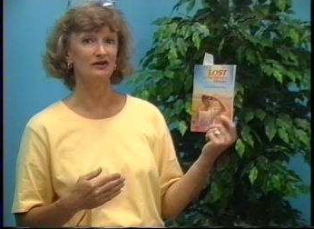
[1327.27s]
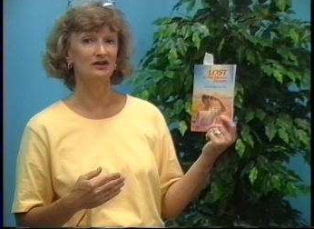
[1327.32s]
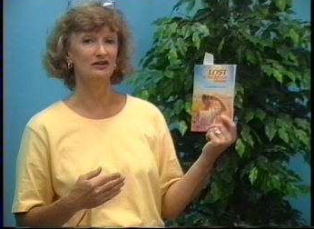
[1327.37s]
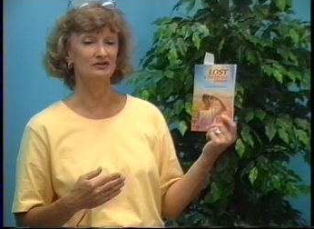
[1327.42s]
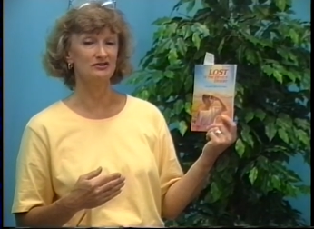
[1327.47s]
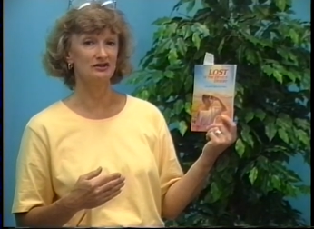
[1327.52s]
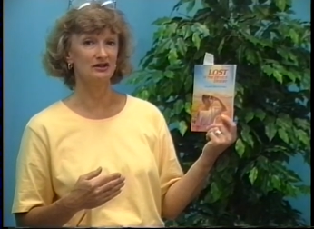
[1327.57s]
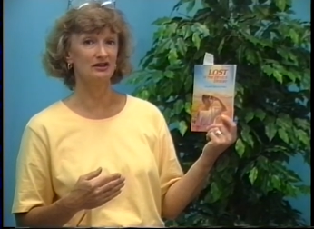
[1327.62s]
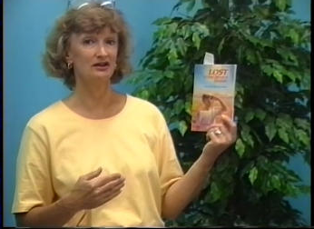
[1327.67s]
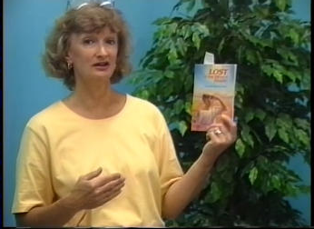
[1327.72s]

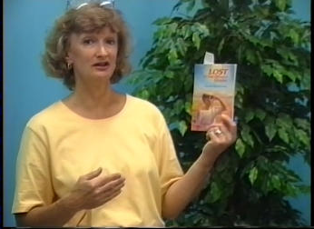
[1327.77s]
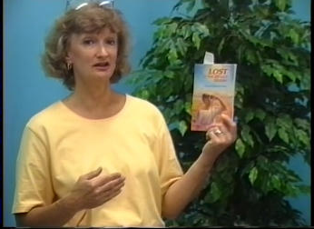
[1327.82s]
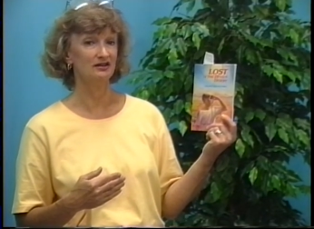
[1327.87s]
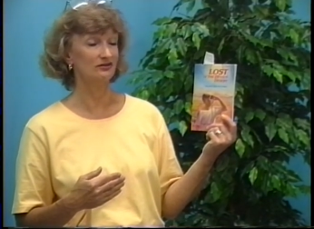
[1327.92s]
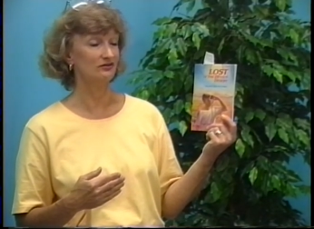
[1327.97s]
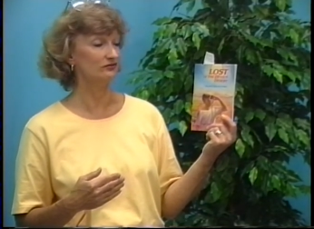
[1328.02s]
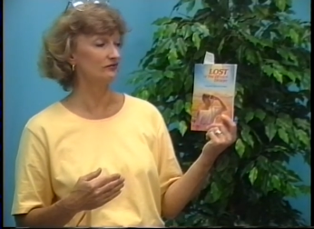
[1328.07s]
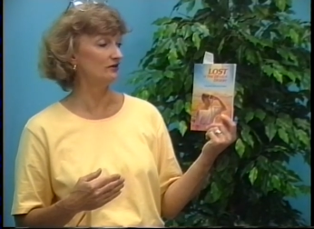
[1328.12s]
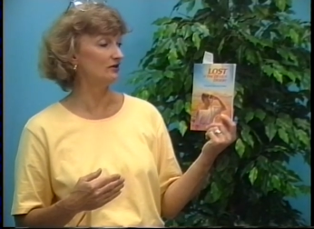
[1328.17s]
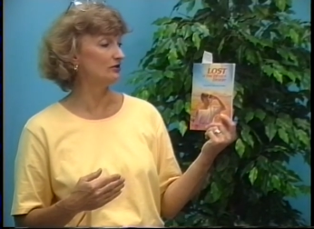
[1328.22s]
until he
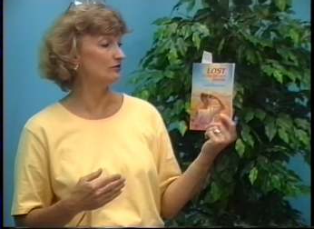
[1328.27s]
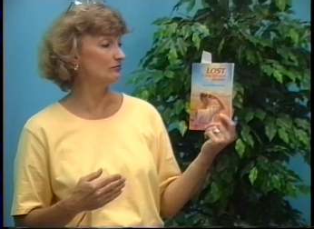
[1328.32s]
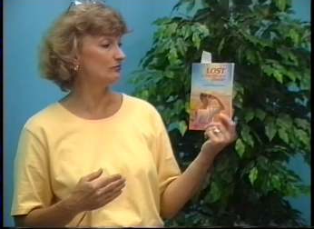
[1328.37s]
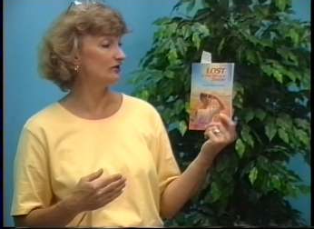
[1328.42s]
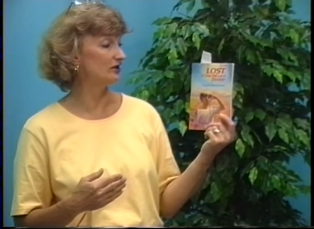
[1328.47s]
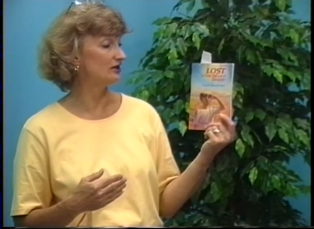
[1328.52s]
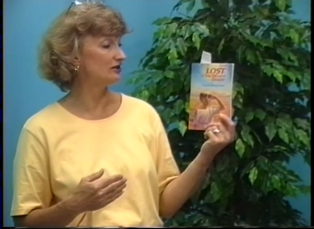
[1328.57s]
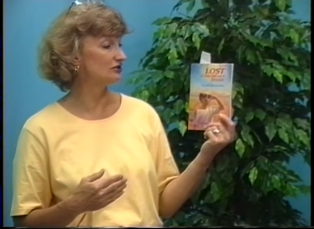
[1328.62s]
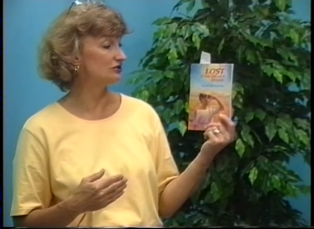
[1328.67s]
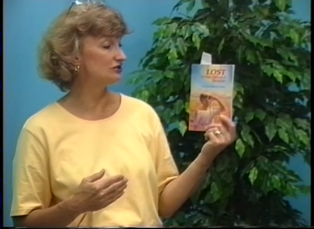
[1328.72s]
is found
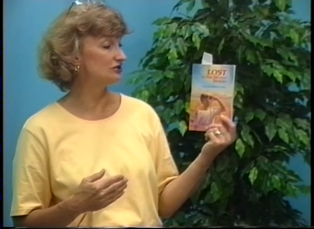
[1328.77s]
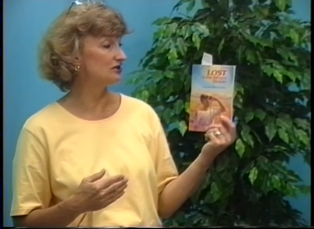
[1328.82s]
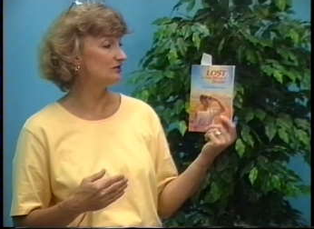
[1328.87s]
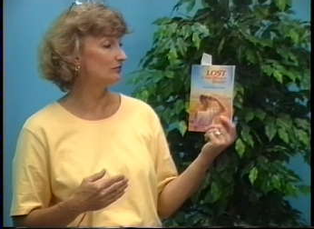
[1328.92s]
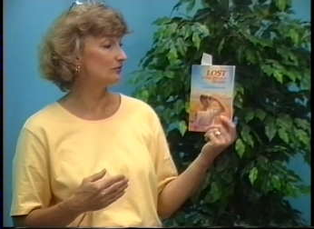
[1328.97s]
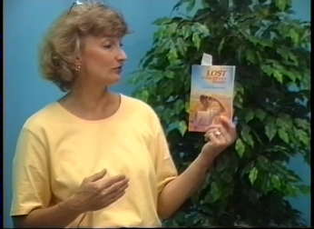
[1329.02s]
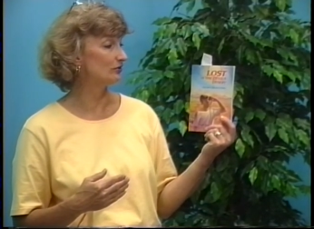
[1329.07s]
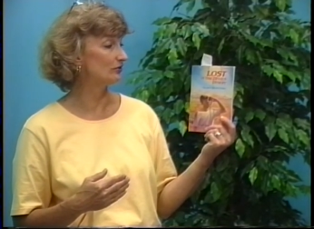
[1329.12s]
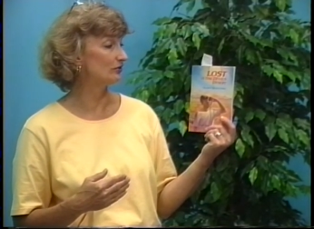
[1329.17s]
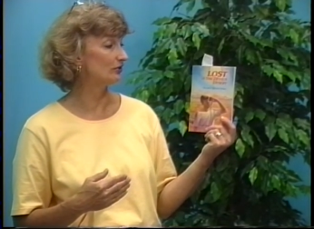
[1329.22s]
by a sheep
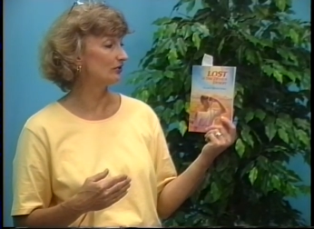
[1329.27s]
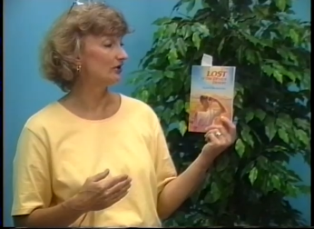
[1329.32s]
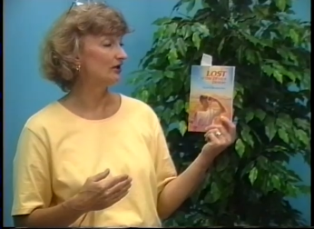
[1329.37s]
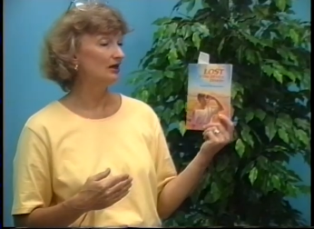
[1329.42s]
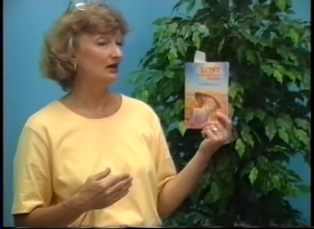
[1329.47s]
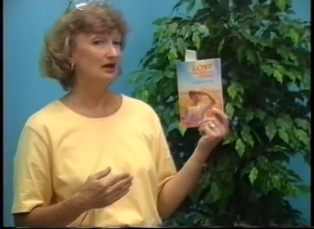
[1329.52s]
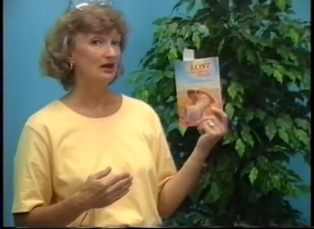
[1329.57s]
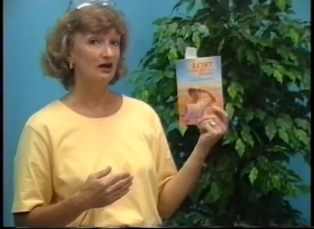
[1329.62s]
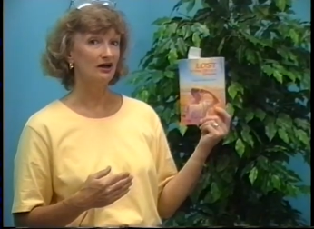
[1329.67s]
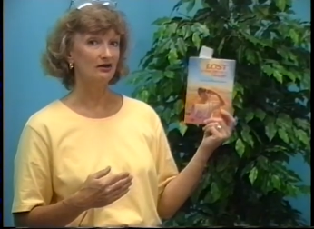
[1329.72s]
herder.
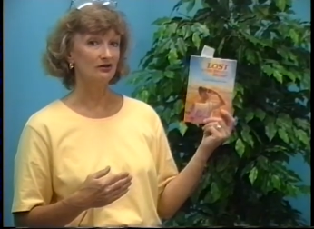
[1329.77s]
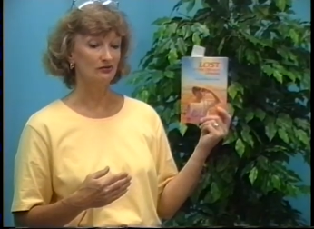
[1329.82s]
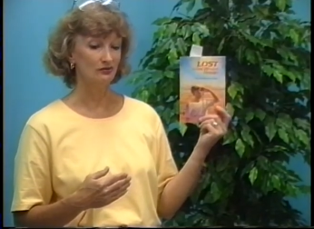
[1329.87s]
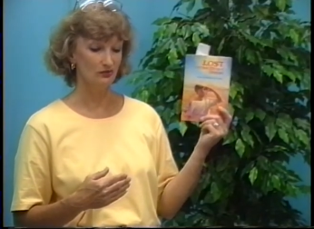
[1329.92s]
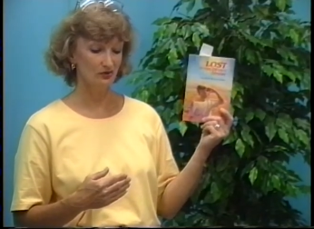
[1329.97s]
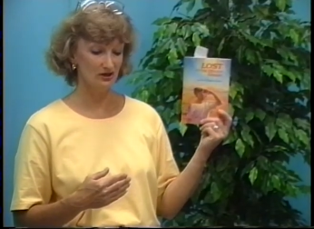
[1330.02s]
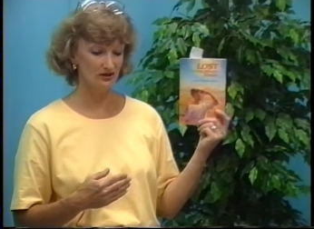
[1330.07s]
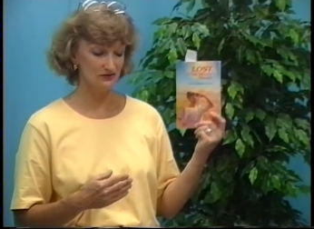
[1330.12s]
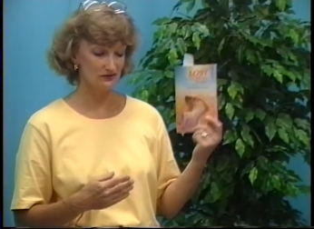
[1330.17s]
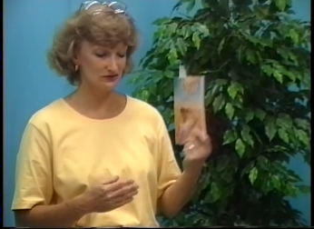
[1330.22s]
A
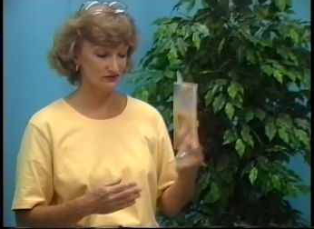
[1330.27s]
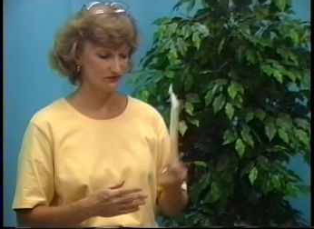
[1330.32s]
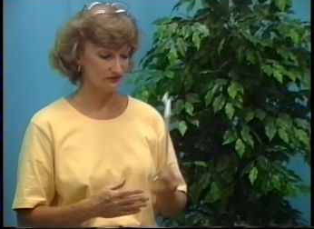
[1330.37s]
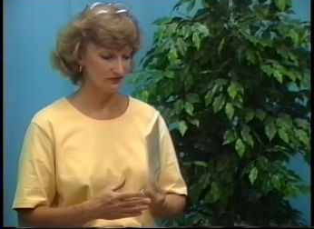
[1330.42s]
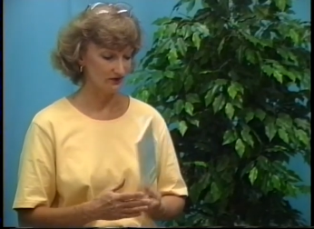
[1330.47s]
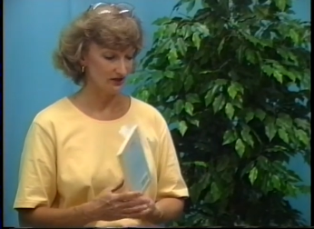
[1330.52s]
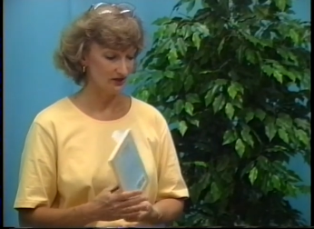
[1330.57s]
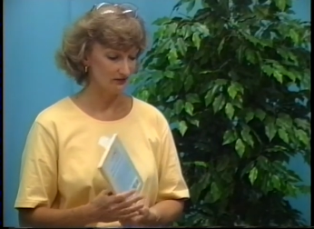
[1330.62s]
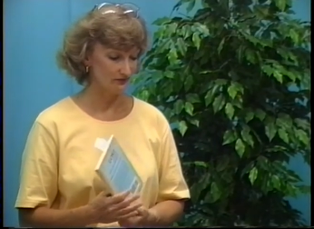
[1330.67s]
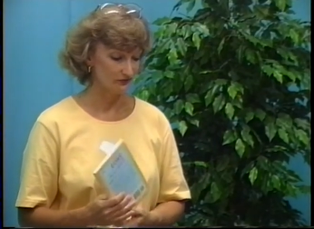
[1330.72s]
great
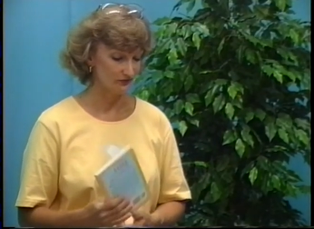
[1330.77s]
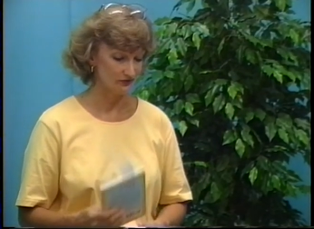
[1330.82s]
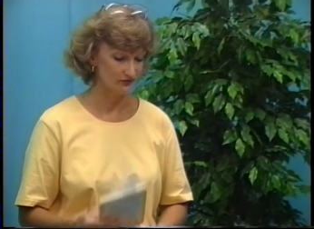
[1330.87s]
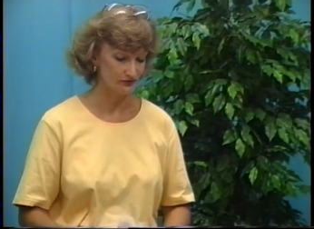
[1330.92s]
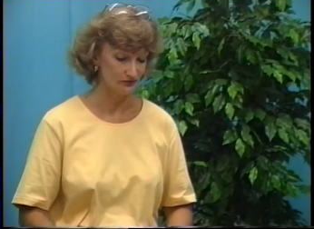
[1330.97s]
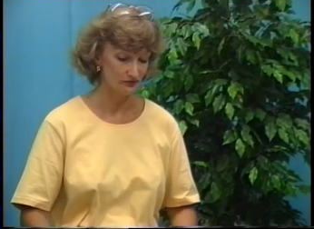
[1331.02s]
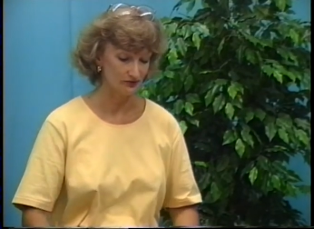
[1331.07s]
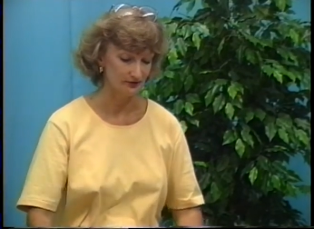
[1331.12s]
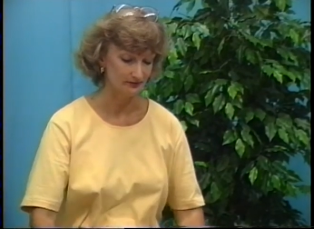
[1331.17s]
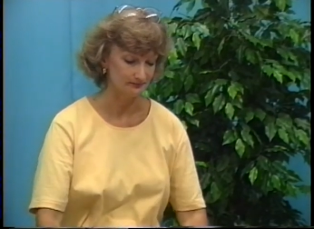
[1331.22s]
survival
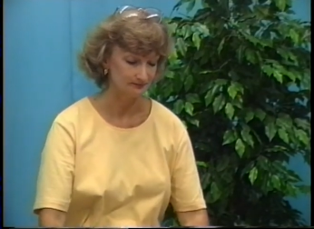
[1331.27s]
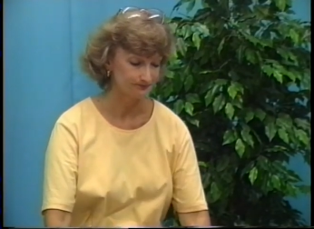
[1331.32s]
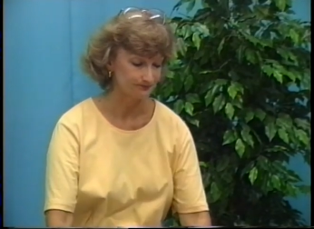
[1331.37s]
story.